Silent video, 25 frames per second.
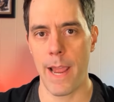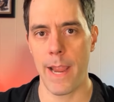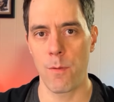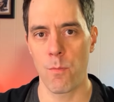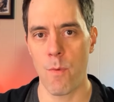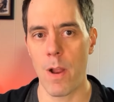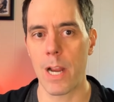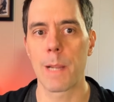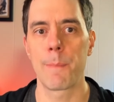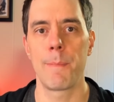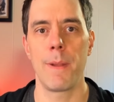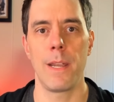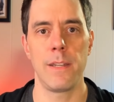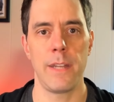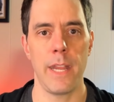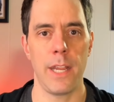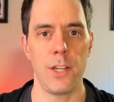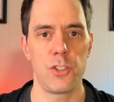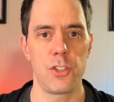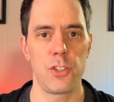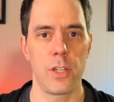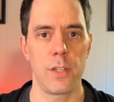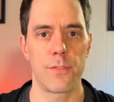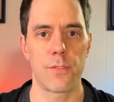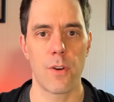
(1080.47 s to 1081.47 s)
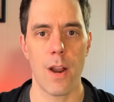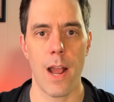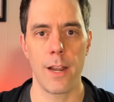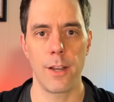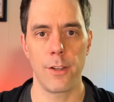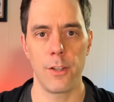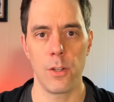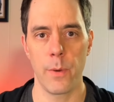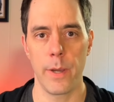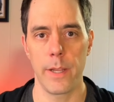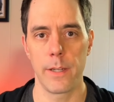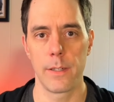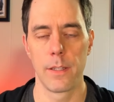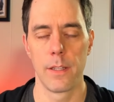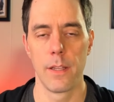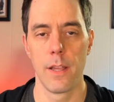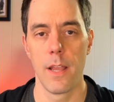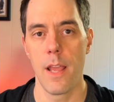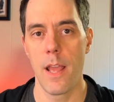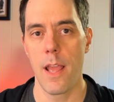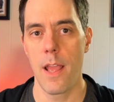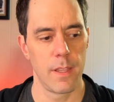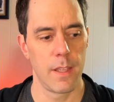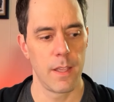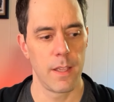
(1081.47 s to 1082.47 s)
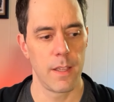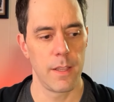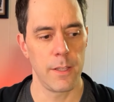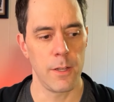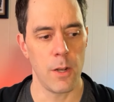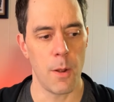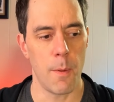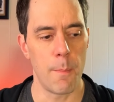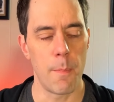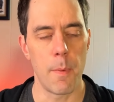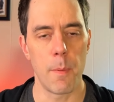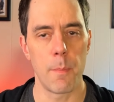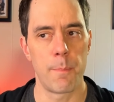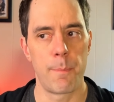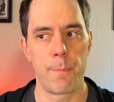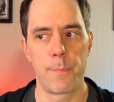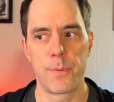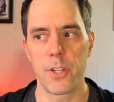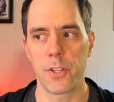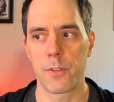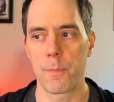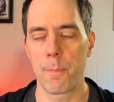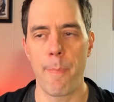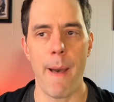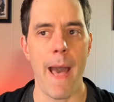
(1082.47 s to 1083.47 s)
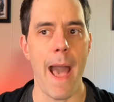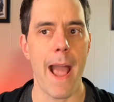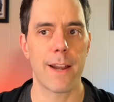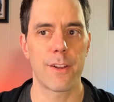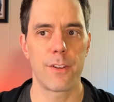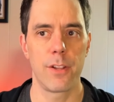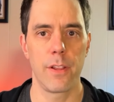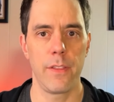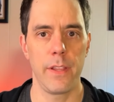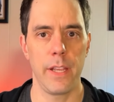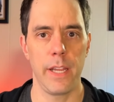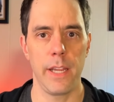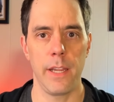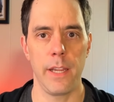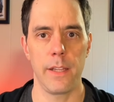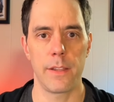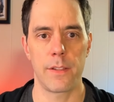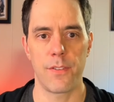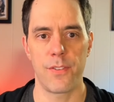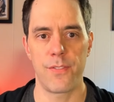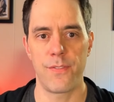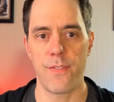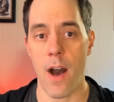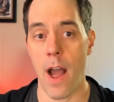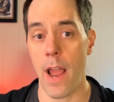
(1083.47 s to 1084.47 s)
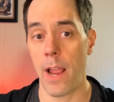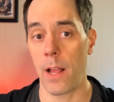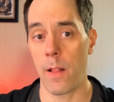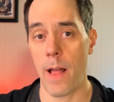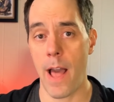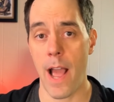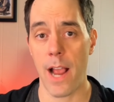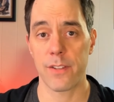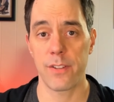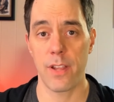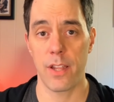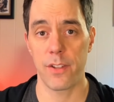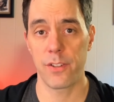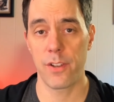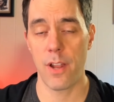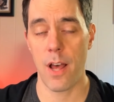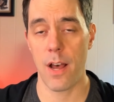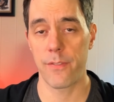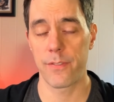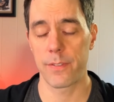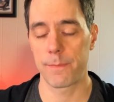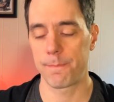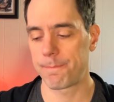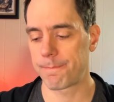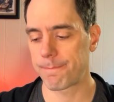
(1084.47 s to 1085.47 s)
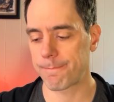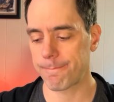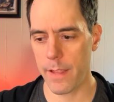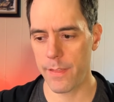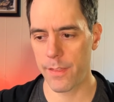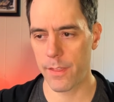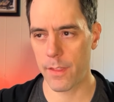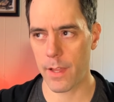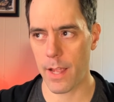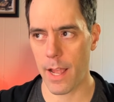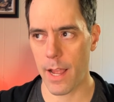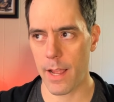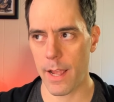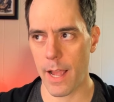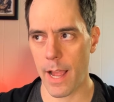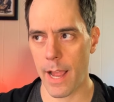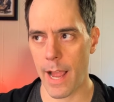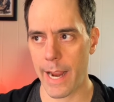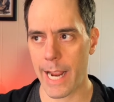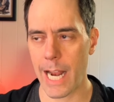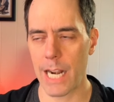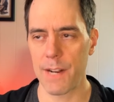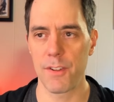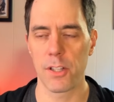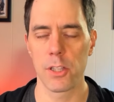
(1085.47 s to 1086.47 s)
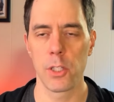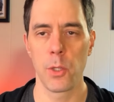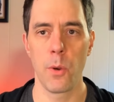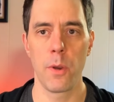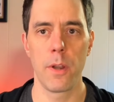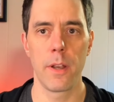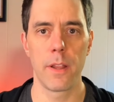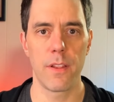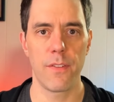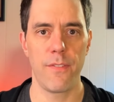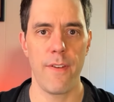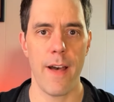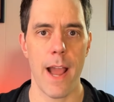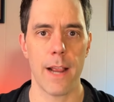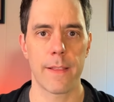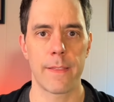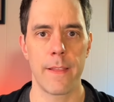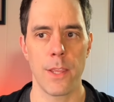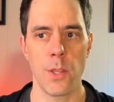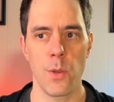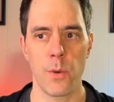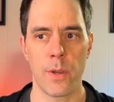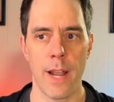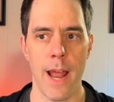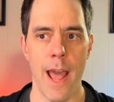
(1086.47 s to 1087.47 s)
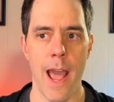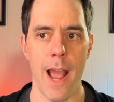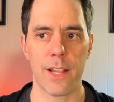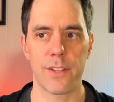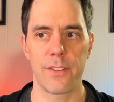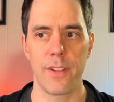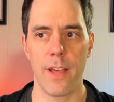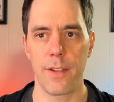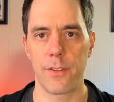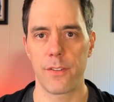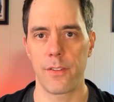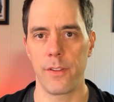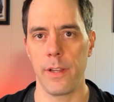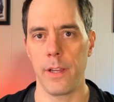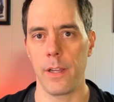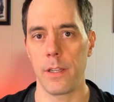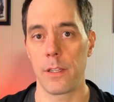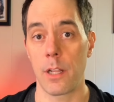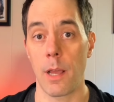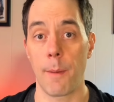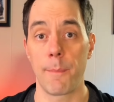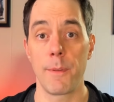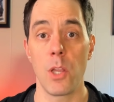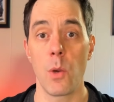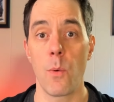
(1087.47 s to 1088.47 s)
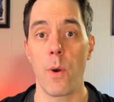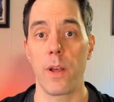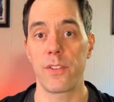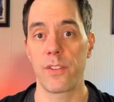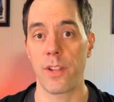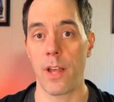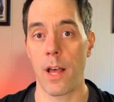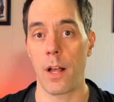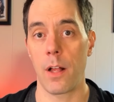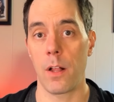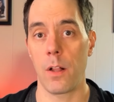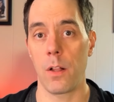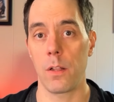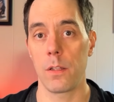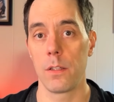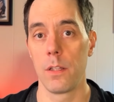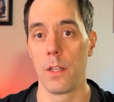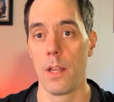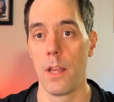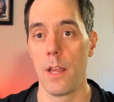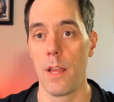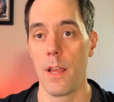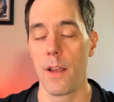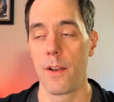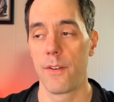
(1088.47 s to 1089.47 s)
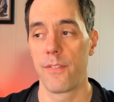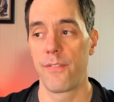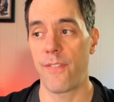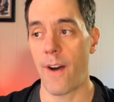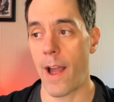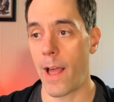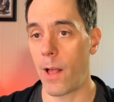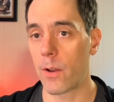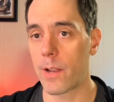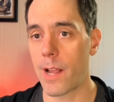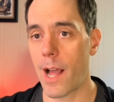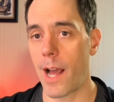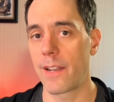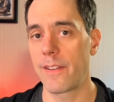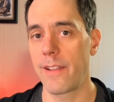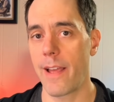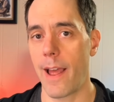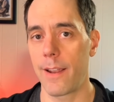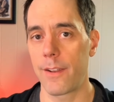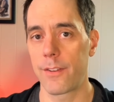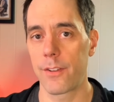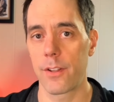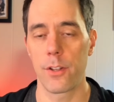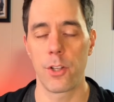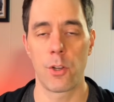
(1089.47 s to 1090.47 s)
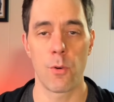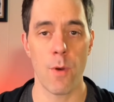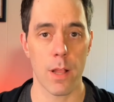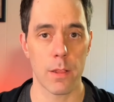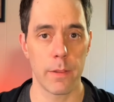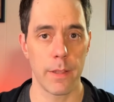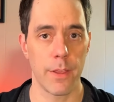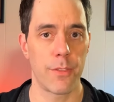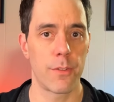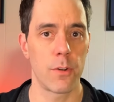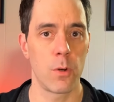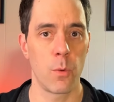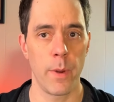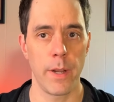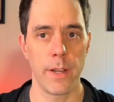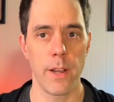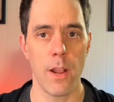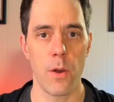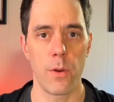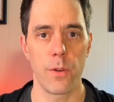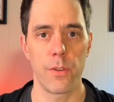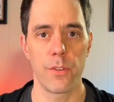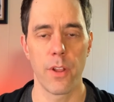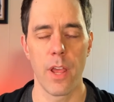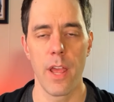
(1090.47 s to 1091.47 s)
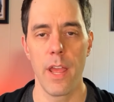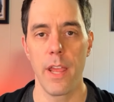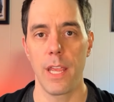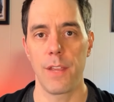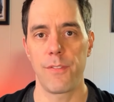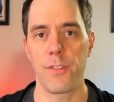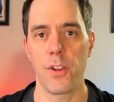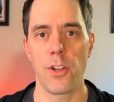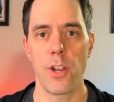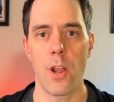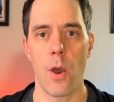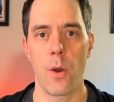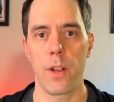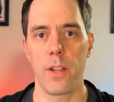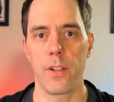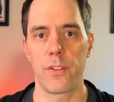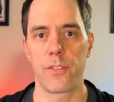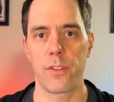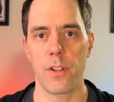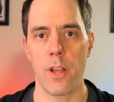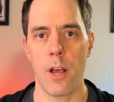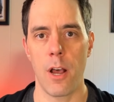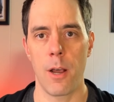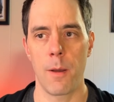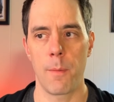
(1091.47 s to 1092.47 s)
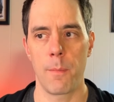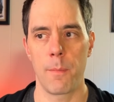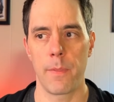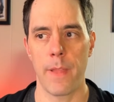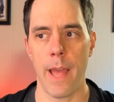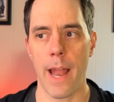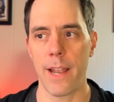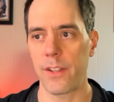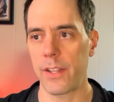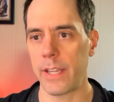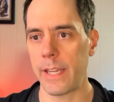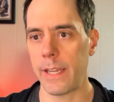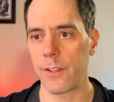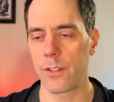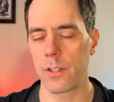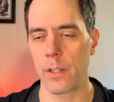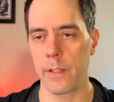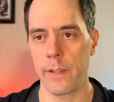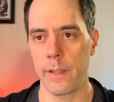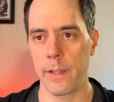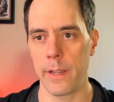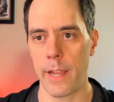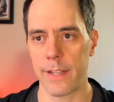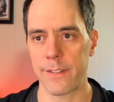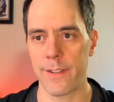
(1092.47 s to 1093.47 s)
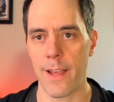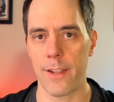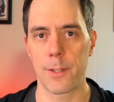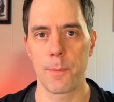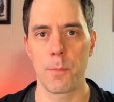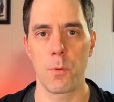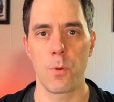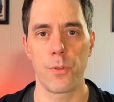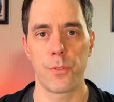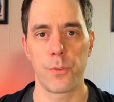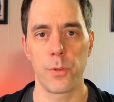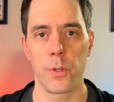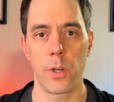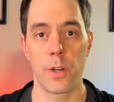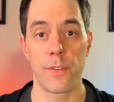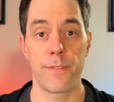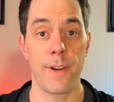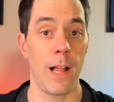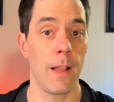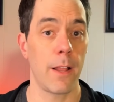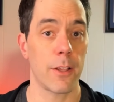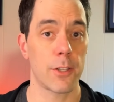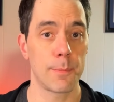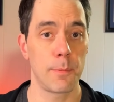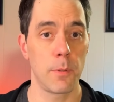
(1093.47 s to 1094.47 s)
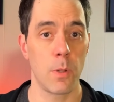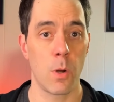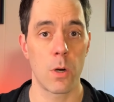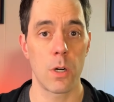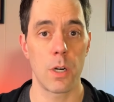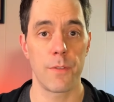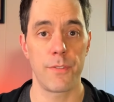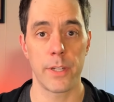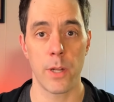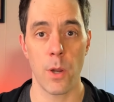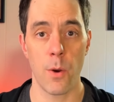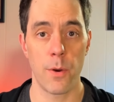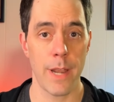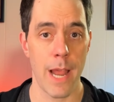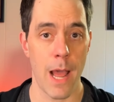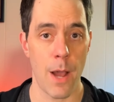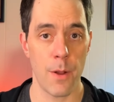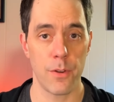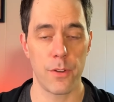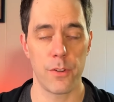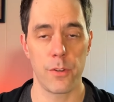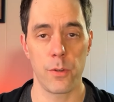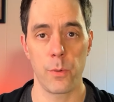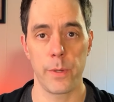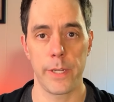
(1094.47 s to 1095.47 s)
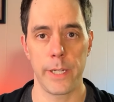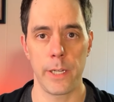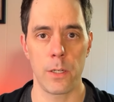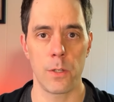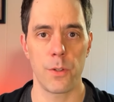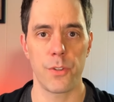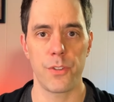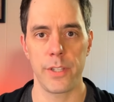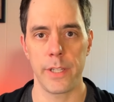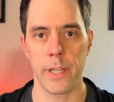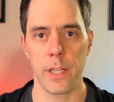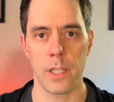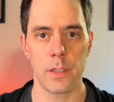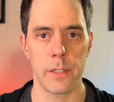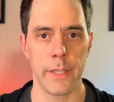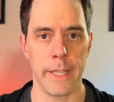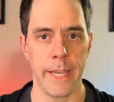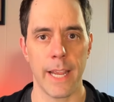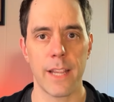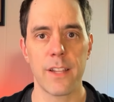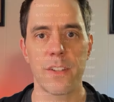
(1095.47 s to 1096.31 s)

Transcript: recommendation for how to do it. Just back to the file access stuff. I kind of alluded to the fact that you can access the WSL file contents directly through Windows. If you notice, that's easily accessible through your file explorer. If you go down to here, you'll see a Linux